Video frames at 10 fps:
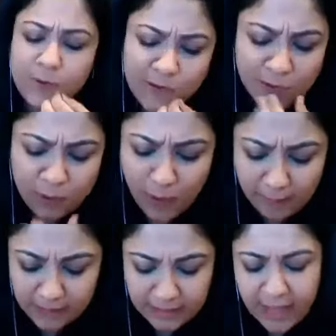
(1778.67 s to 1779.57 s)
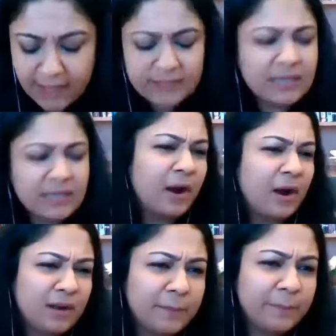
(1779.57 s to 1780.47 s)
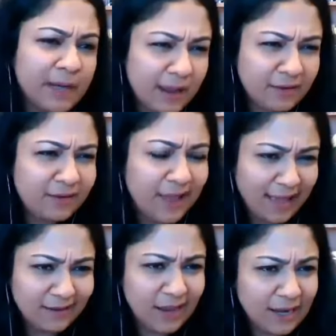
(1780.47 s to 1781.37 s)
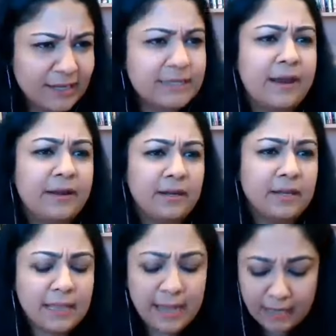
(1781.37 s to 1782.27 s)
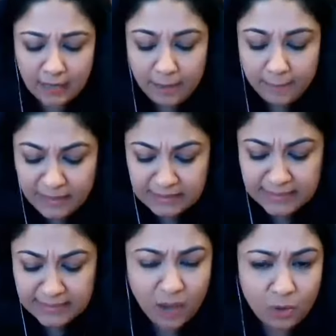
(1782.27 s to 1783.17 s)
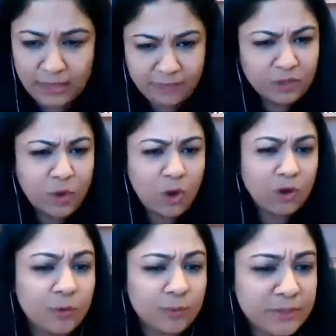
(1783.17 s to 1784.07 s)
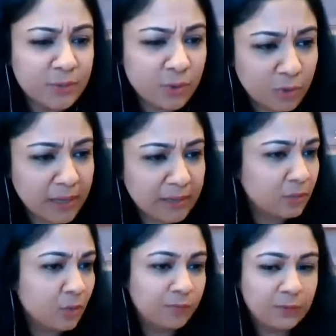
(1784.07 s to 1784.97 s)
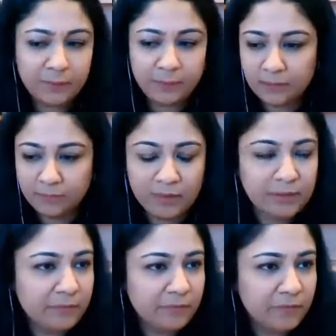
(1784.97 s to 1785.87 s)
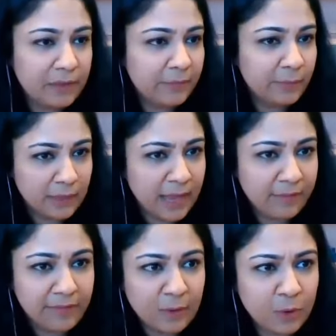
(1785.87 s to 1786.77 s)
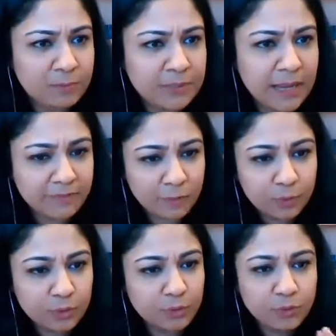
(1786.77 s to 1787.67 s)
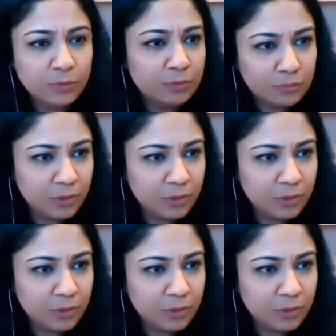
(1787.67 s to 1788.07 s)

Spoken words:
no, no, no. I mean, yes, in part, but not entirely. Like, because now, like, we're talking over Zoom, and hopefully we will have, I hope, time for to